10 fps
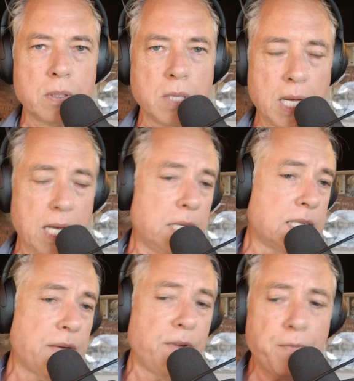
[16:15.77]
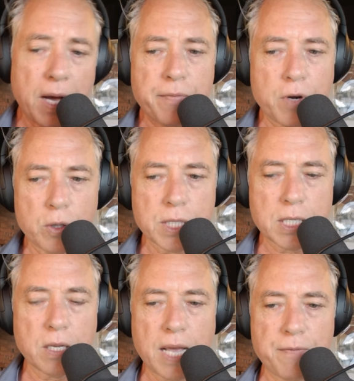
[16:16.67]
75-year-olds
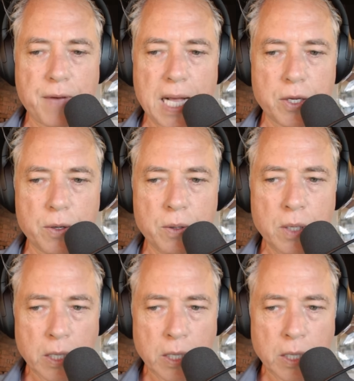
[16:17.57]
still have value.